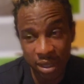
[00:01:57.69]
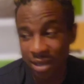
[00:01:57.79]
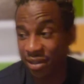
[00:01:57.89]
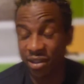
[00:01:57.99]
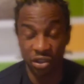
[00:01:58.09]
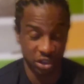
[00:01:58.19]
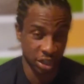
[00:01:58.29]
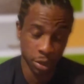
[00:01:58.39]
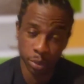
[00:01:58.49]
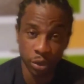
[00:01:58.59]
It's the
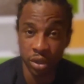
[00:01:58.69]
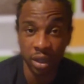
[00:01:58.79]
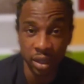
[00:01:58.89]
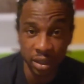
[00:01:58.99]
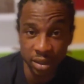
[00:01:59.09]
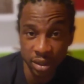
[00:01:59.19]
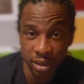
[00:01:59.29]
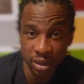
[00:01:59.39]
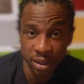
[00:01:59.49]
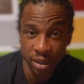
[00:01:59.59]
simple things.
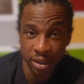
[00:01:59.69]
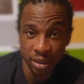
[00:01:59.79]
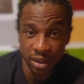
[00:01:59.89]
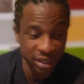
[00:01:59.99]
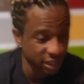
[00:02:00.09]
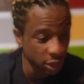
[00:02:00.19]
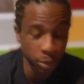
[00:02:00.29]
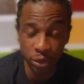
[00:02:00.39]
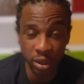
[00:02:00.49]
Simple